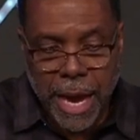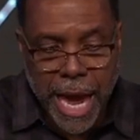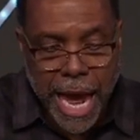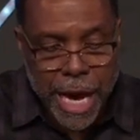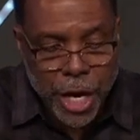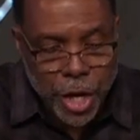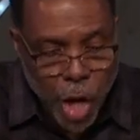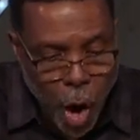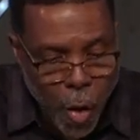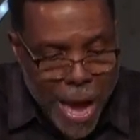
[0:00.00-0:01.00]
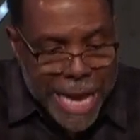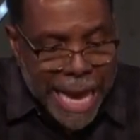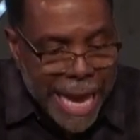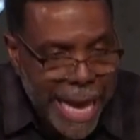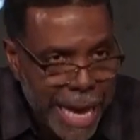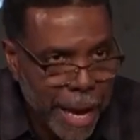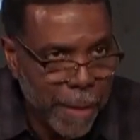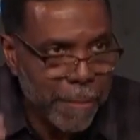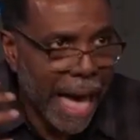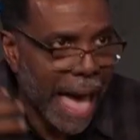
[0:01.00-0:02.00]
and knowing
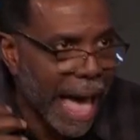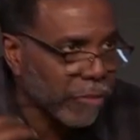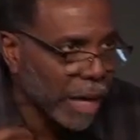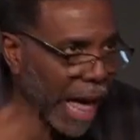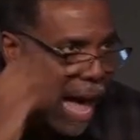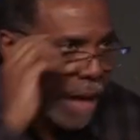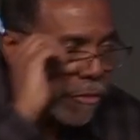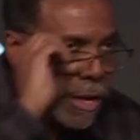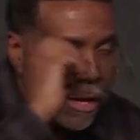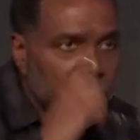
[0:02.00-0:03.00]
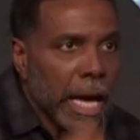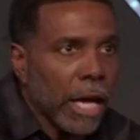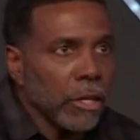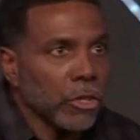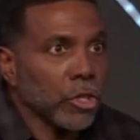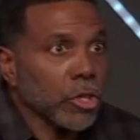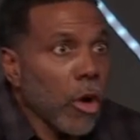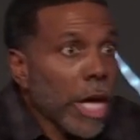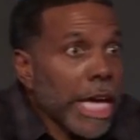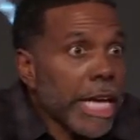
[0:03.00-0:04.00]
him have life.
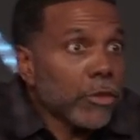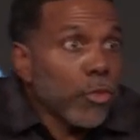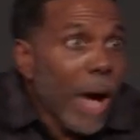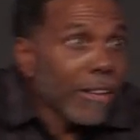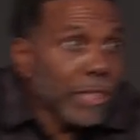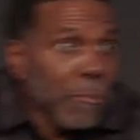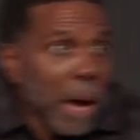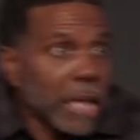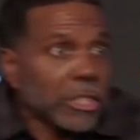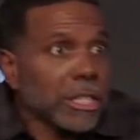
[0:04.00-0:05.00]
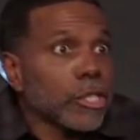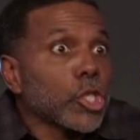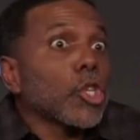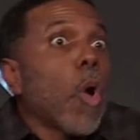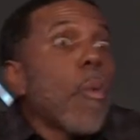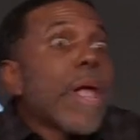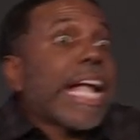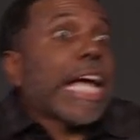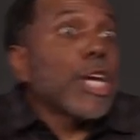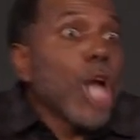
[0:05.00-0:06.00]
So he dwelt amongst us so we
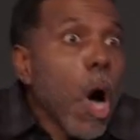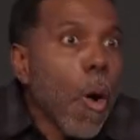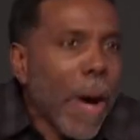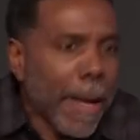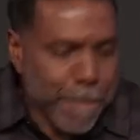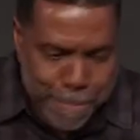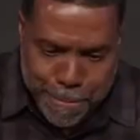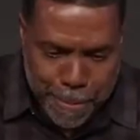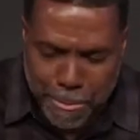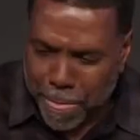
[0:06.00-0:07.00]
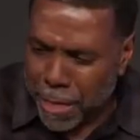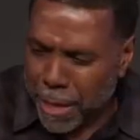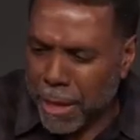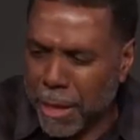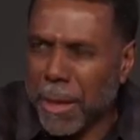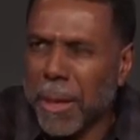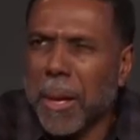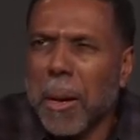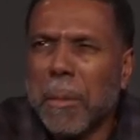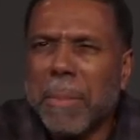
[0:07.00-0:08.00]
can know him,
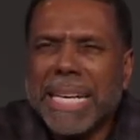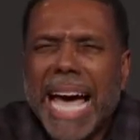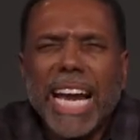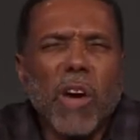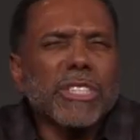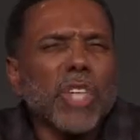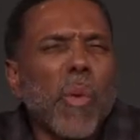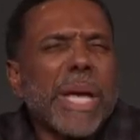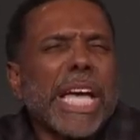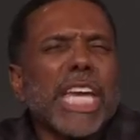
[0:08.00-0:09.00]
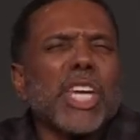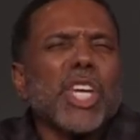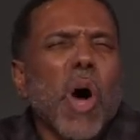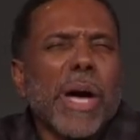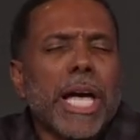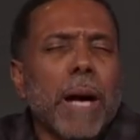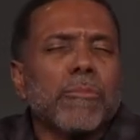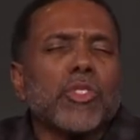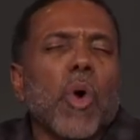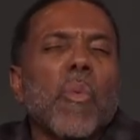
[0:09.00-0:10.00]
but not only so we can know
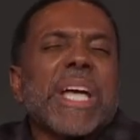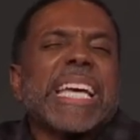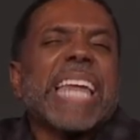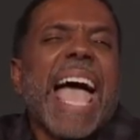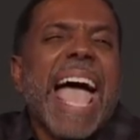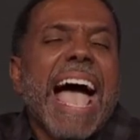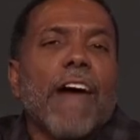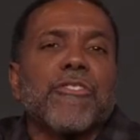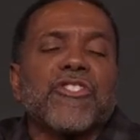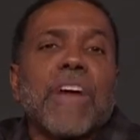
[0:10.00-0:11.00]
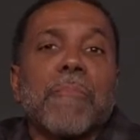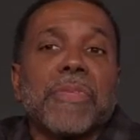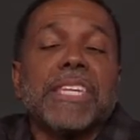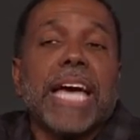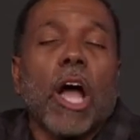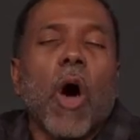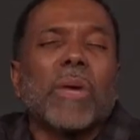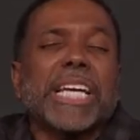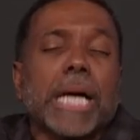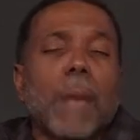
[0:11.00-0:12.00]
him, so we can have something that
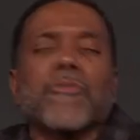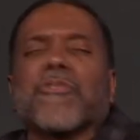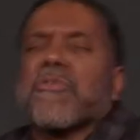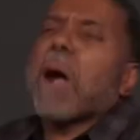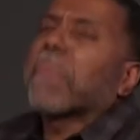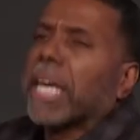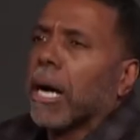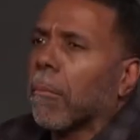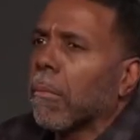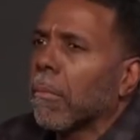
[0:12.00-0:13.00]
only comes from him